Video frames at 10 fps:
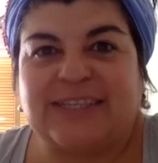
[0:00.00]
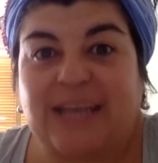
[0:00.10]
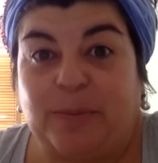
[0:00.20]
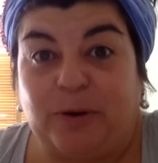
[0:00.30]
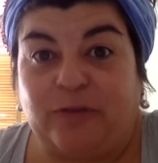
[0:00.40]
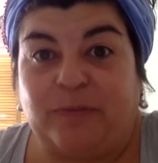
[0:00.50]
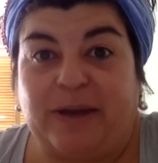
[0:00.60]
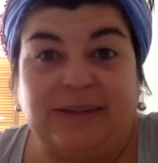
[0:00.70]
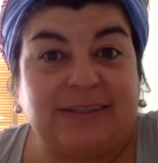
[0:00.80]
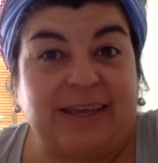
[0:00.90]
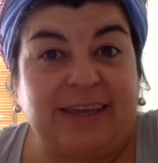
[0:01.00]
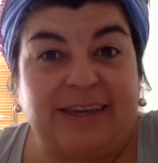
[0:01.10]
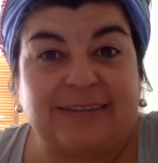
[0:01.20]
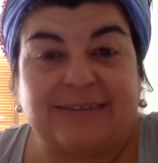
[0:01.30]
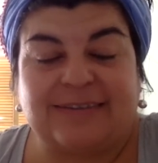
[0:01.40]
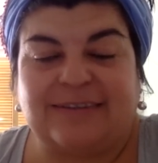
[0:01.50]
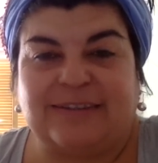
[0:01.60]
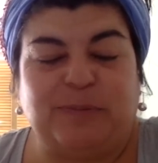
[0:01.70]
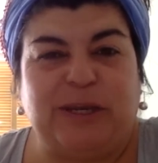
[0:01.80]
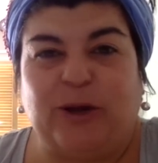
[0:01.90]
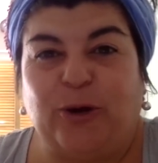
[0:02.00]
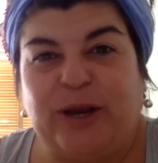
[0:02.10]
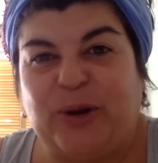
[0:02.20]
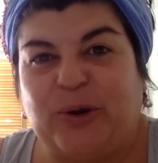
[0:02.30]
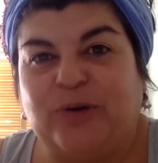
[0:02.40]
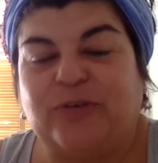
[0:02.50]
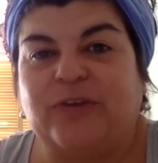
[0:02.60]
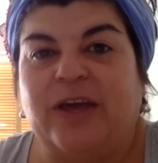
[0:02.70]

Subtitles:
couple of months, I guess. It's been on and off.